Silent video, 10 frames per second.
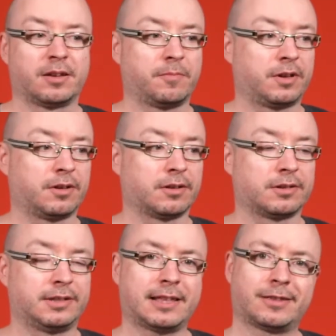because
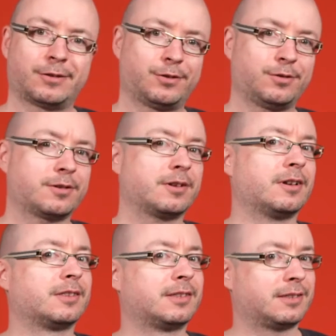that took a
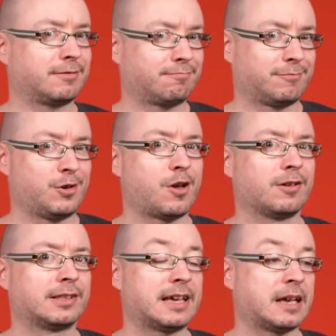long
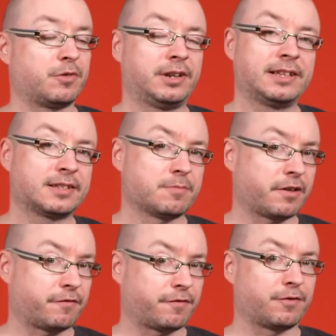time, but this is my
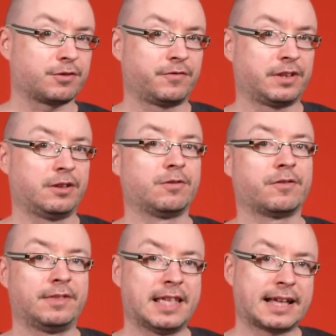first video
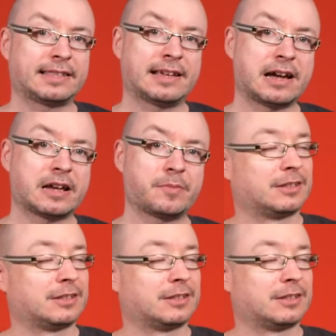of that type.